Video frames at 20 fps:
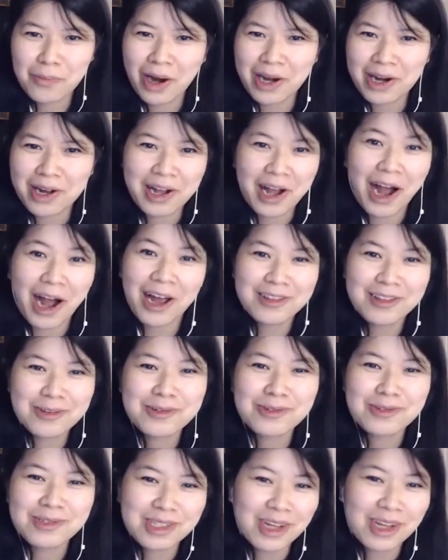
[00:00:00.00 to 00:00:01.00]
write a guide
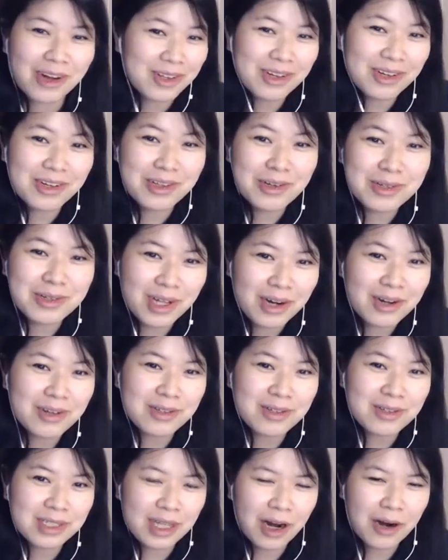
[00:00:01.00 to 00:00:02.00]
to starting a newsletter
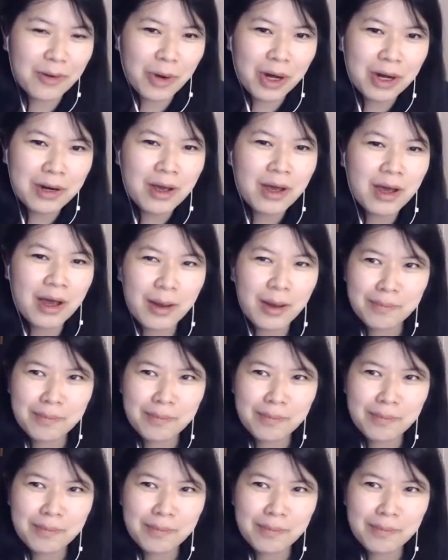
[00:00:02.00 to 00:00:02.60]
to start one,